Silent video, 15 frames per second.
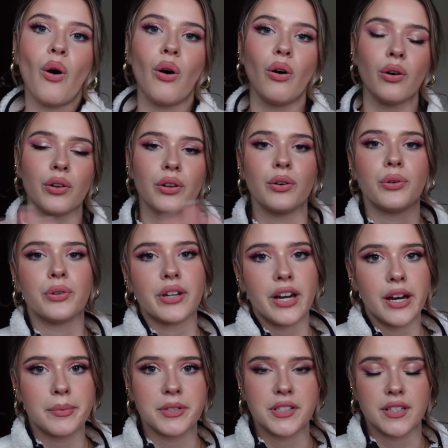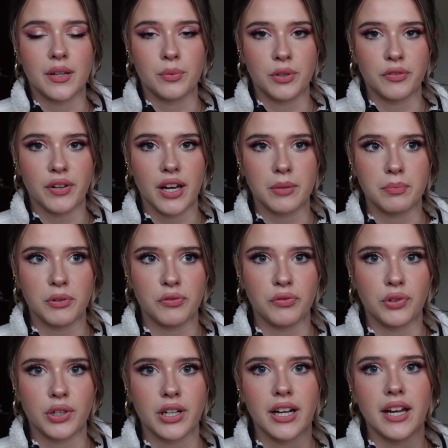all the old habits that we've had
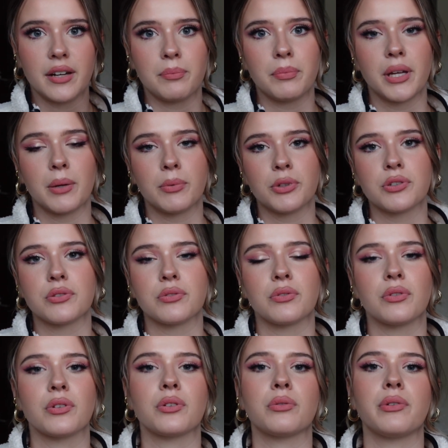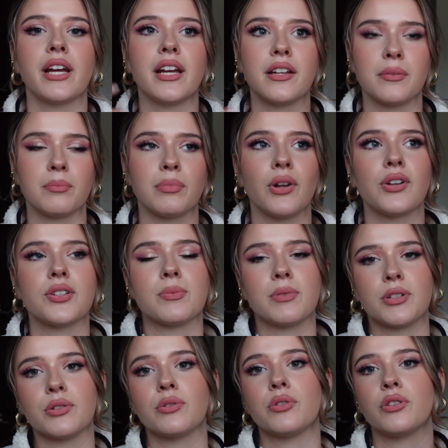before and be able to create and blossom
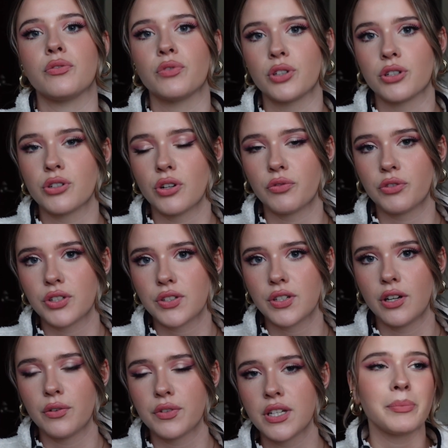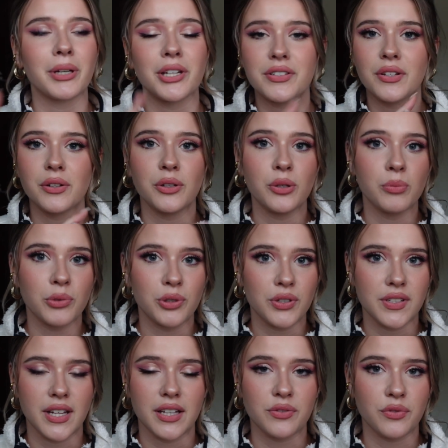into a new version of ourselves, because the new moon
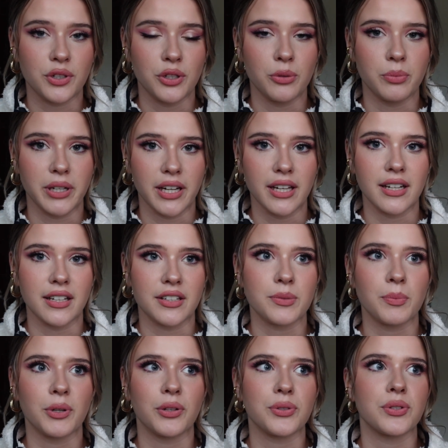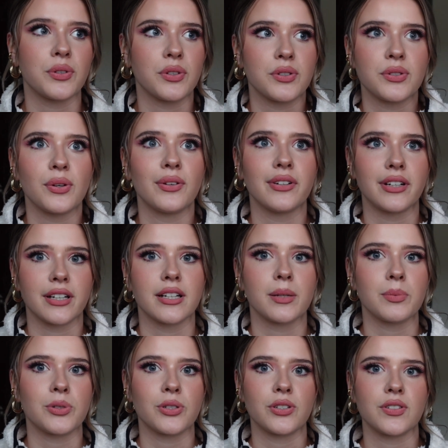stands for new beginnings, but also the solar
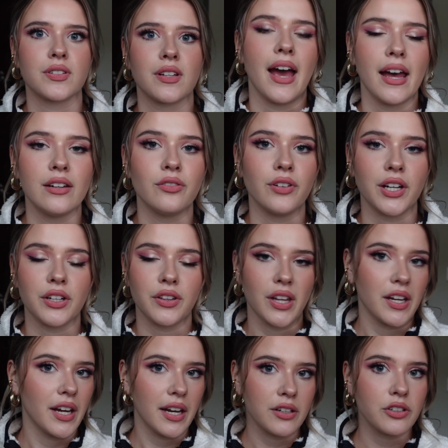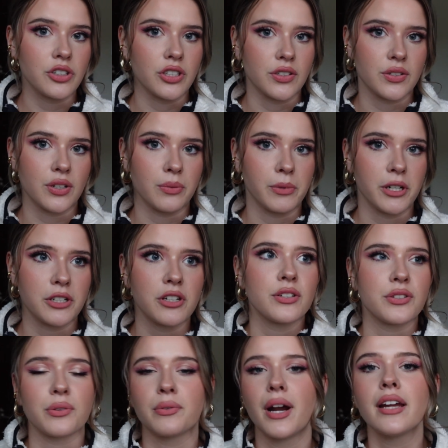eclipse just elevated that energy so much.
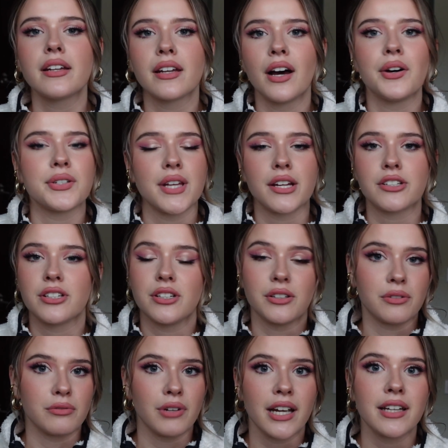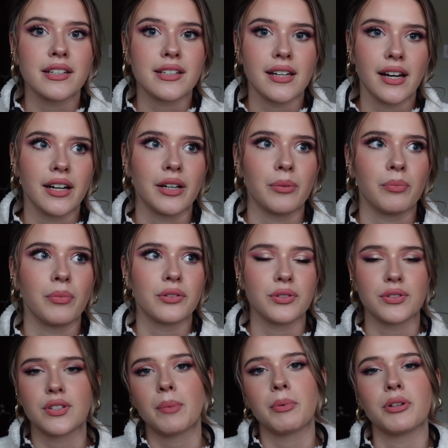So right now is actually a great time to
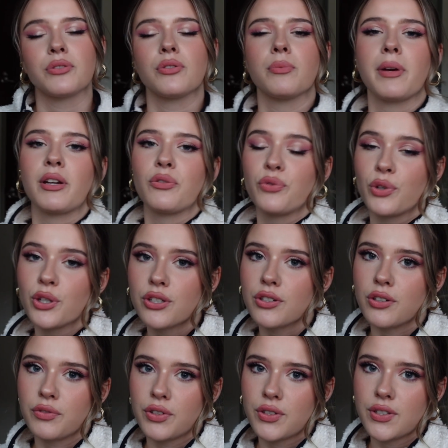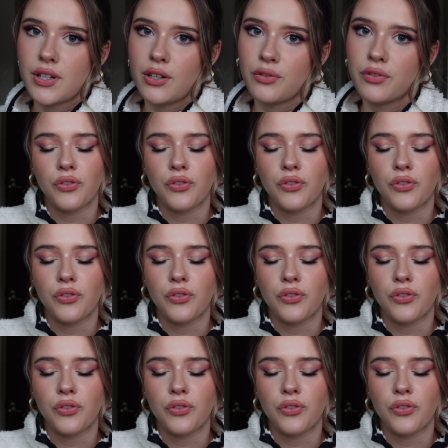step into a better version of yourself.